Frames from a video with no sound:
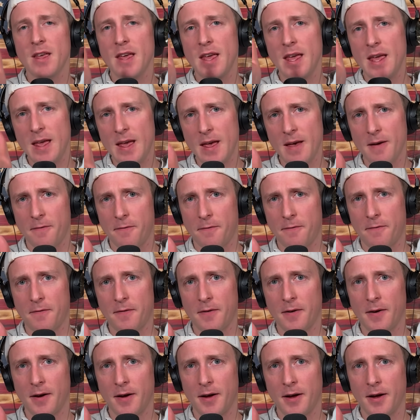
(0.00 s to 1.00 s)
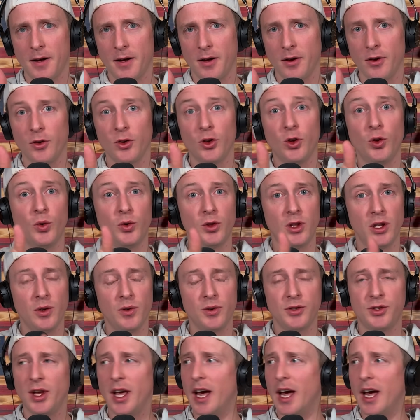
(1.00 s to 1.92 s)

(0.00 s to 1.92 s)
If you lose,